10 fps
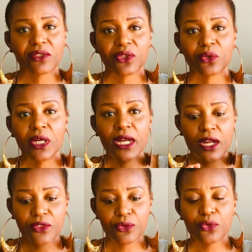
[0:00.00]
So
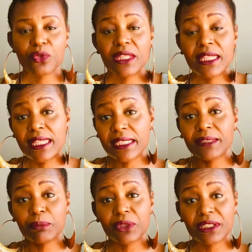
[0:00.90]
through
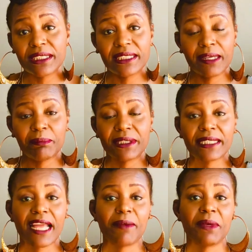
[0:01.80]
this book, The Temp
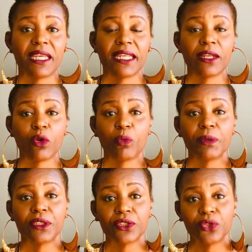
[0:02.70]
Assignment, it
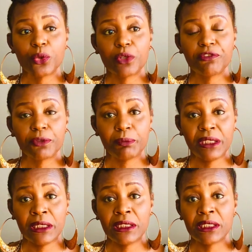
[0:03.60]
opened the door for
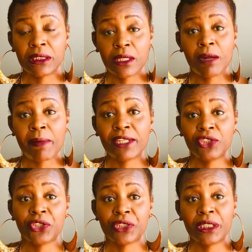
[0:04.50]
me to start my
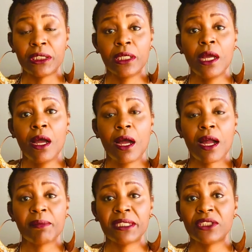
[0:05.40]
journey
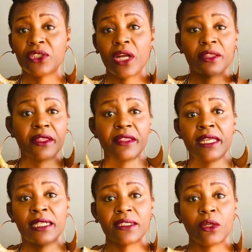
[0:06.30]
into other
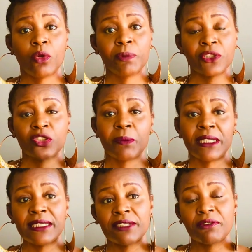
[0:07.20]
things. It opened so
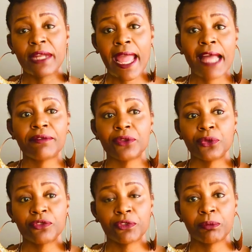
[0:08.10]
many different
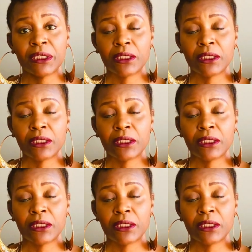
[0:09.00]
avenues for me.